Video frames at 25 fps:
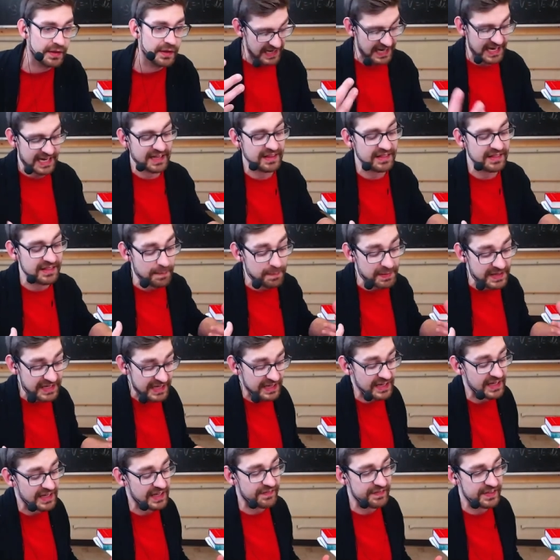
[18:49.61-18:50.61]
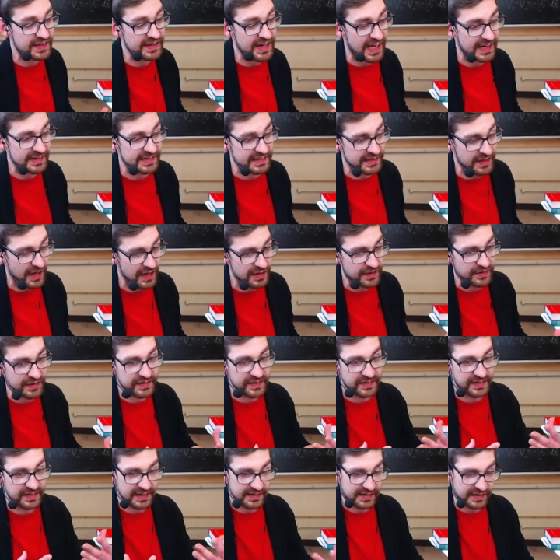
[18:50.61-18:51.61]
in the beginning of the
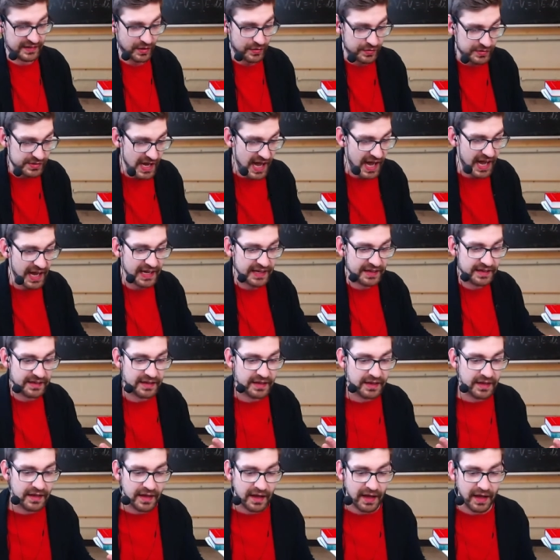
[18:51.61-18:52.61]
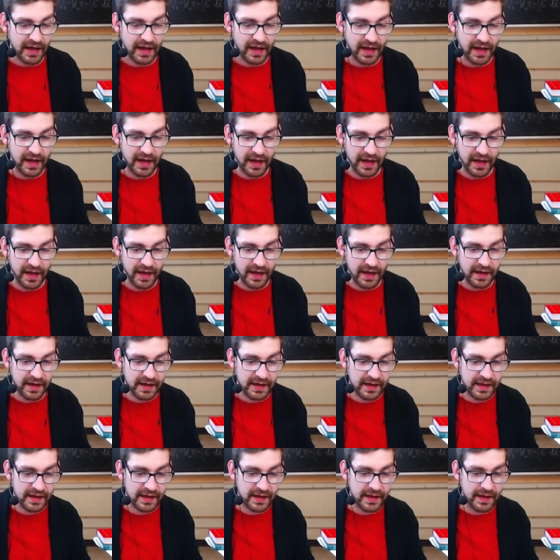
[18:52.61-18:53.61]
1900s in 1909.
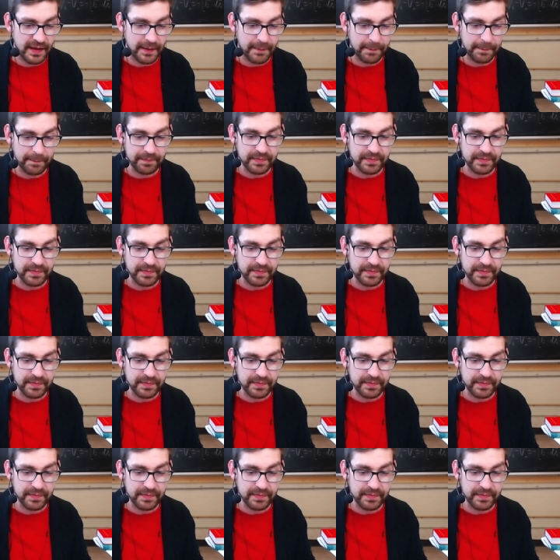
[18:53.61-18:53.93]
Uh,